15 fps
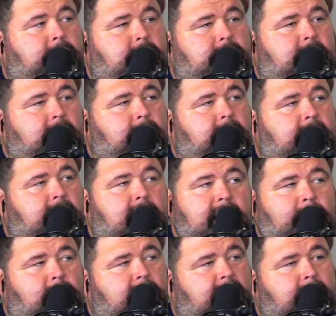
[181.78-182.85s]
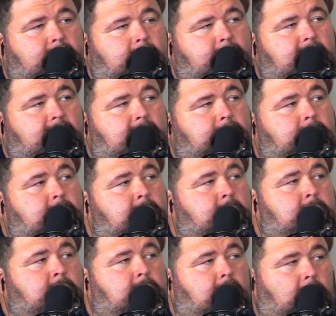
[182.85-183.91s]
Mother's Day weekend, and I wanted to get my mom
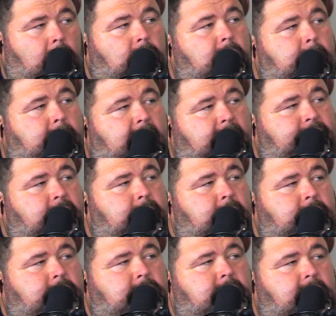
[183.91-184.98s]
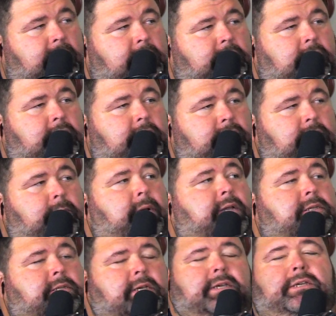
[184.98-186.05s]
a whole ribeye for Mother's Day. She loves ribeye
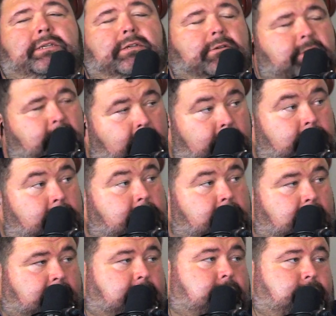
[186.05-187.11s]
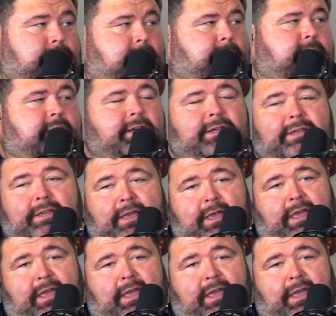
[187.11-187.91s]
steaks. Who, who doesn't like a whole ribeye?